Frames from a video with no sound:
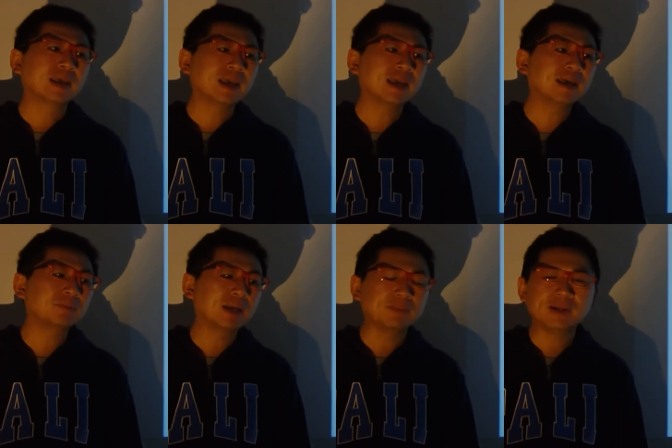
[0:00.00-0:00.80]
And
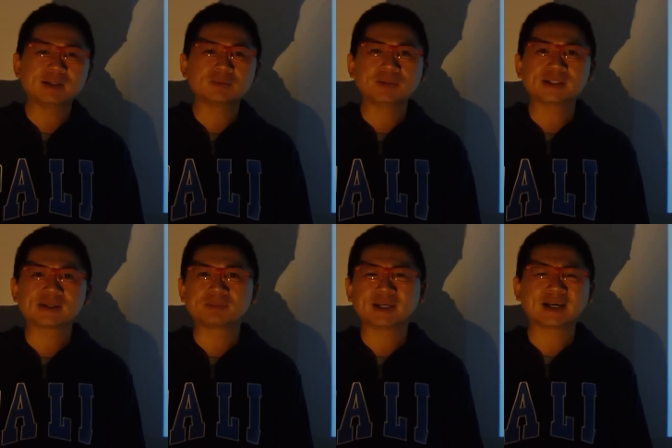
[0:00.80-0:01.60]
maybe it'll be
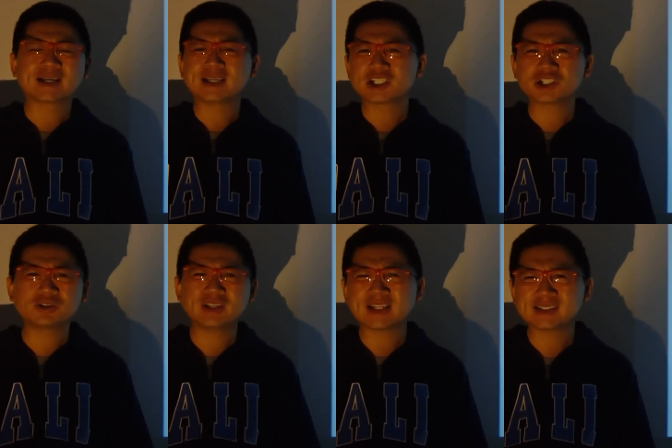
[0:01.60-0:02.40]
something I can show
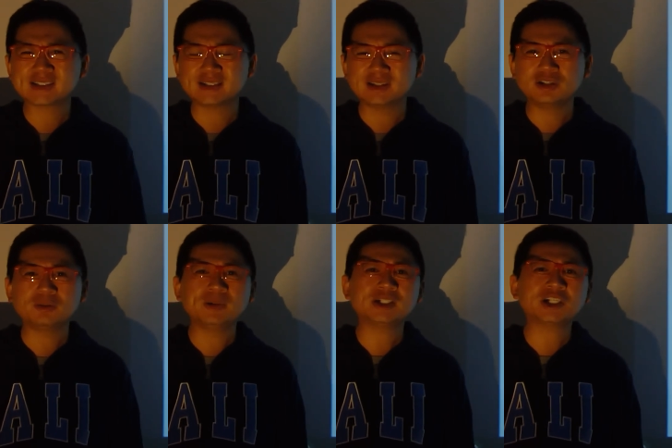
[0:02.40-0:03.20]
you that's a little
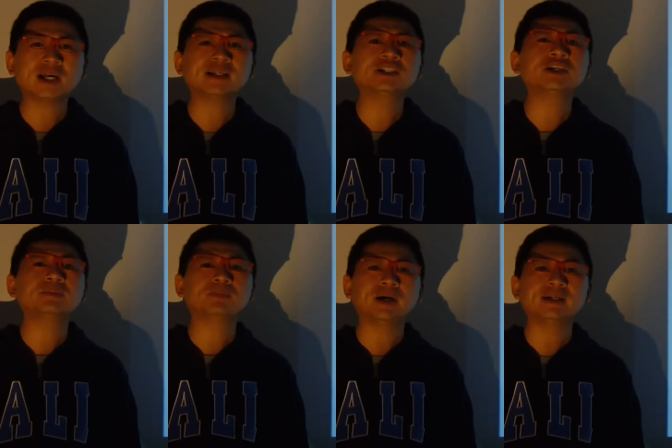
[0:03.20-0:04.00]
bit challenging,
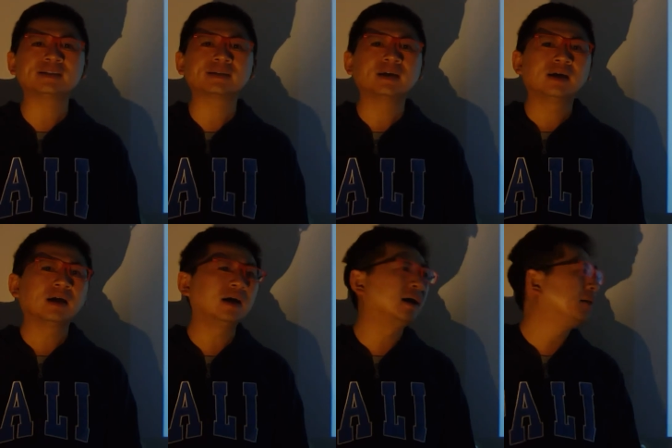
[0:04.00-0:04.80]
but
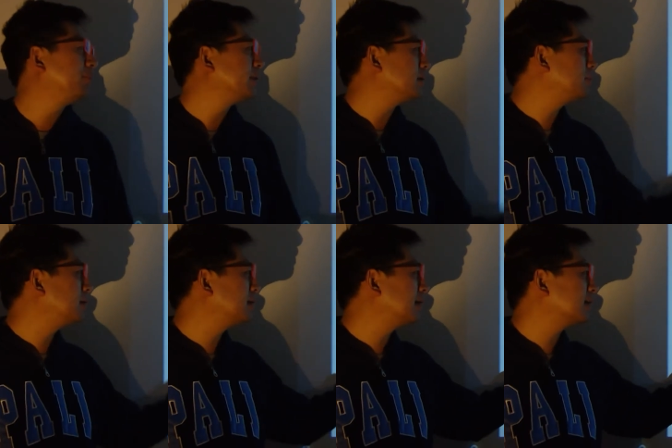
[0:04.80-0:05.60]
a
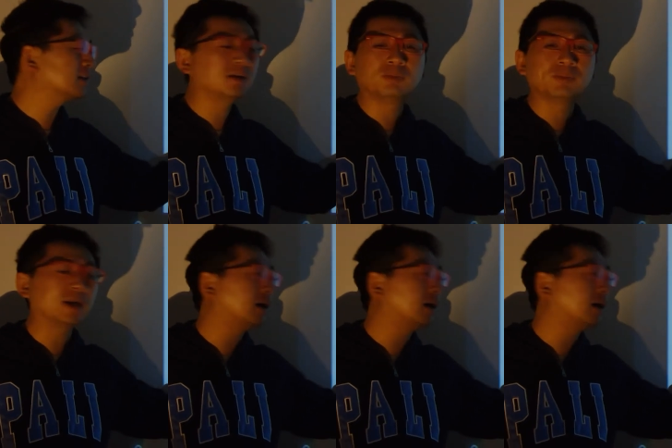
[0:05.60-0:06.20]
lot of them will be